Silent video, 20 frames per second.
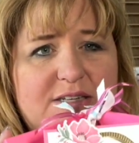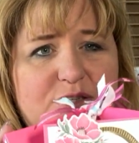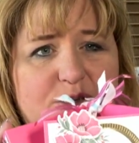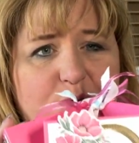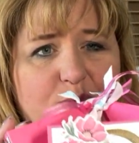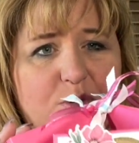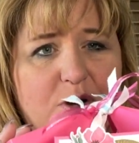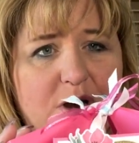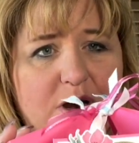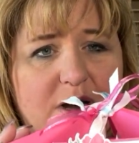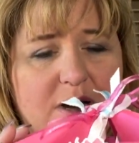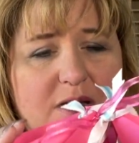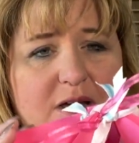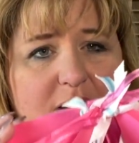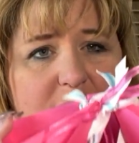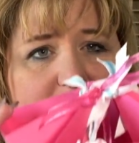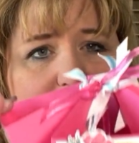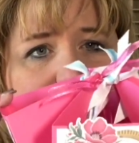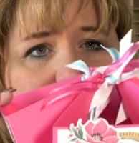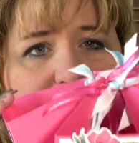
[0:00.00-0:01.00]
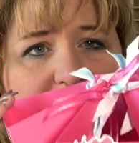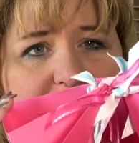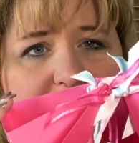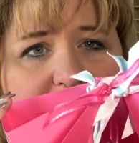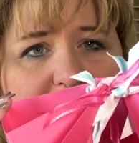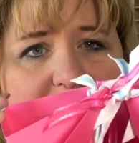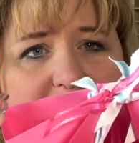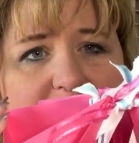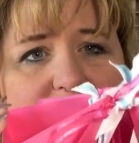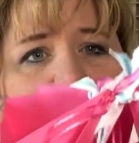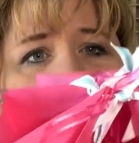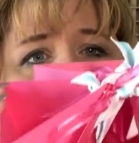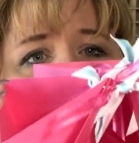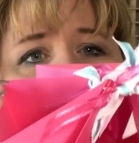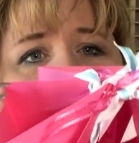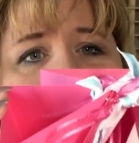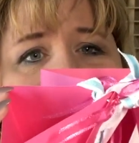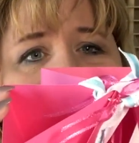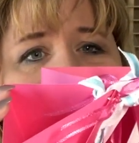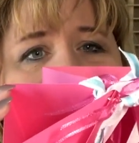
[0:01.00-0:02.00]
So we're going to go ahead and
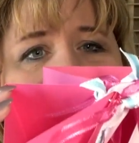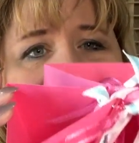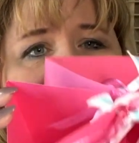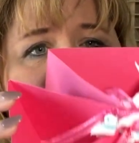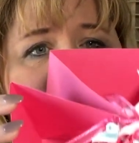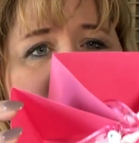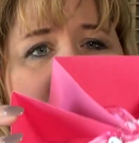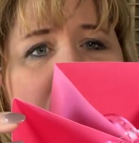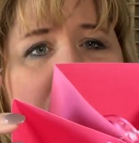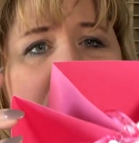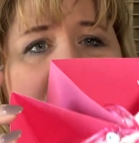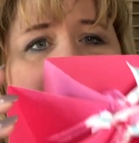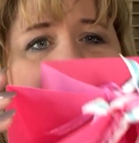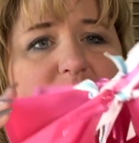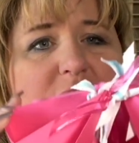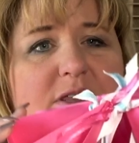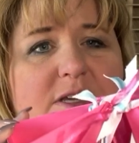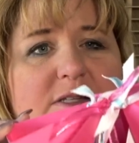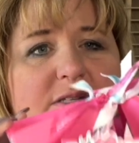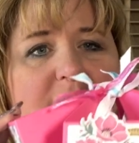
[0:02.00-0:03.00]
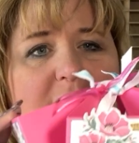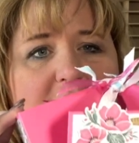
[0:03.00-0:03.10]
get started with this